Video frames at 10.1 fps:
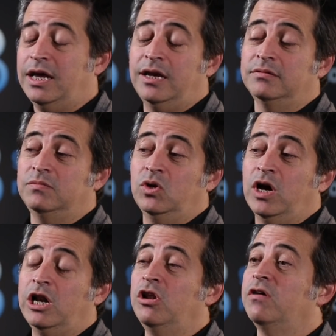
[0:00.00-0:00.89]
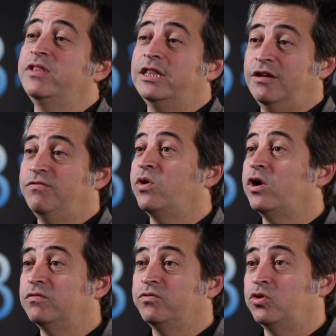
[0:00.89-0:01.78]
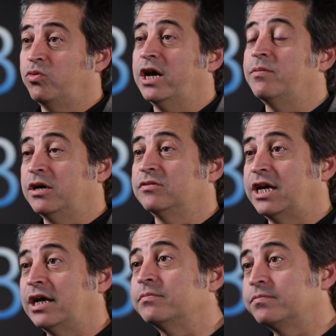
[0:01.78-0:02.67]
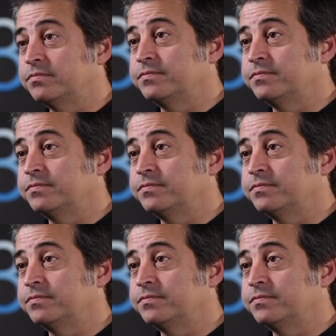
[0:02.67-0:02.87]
And, you know, I love that they fought for the right amount of time.